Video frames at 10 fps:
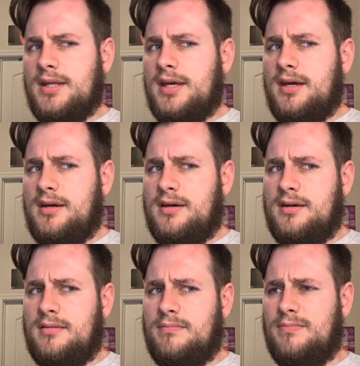like
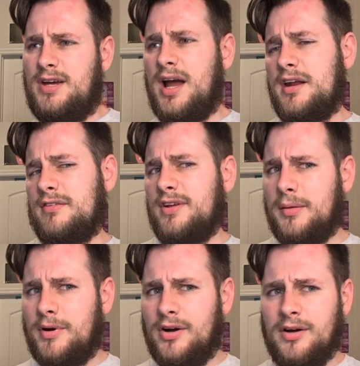kind of like
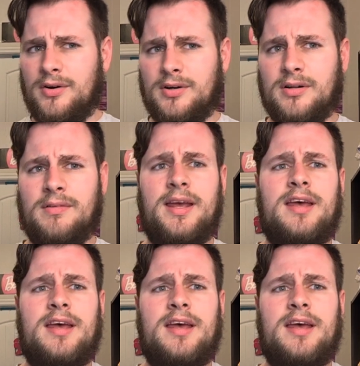American Girl.